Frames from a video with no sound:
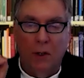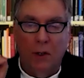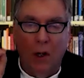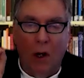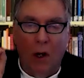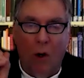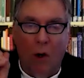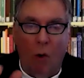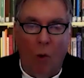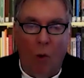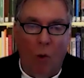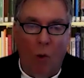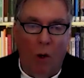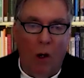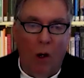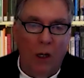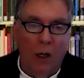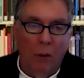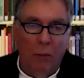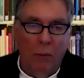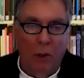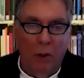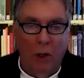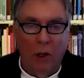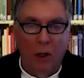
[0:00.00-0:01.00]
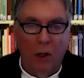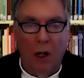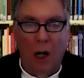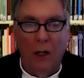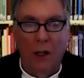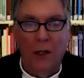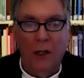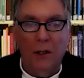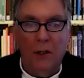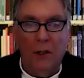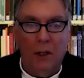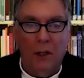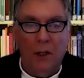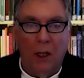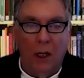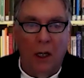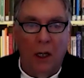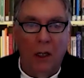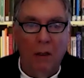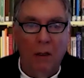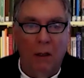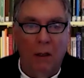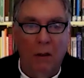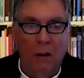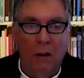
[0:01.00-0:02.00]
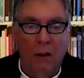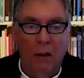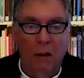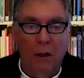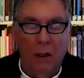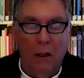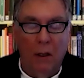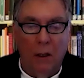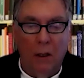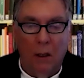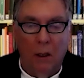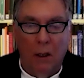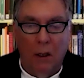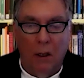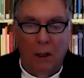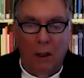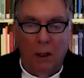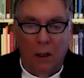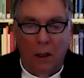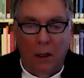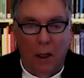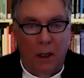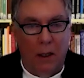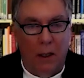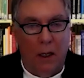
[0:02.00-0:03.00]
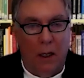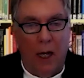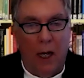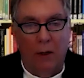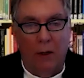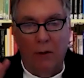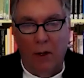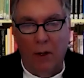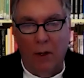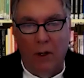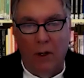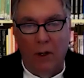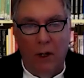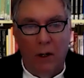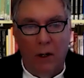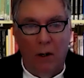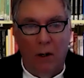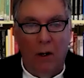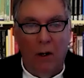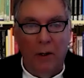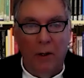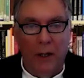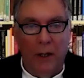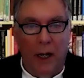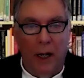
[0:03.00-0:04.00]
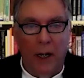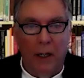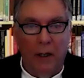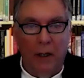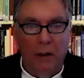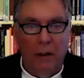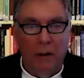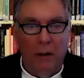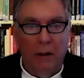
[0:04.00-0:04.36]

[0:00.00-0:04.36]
don't want to put on the skin and have it there all day.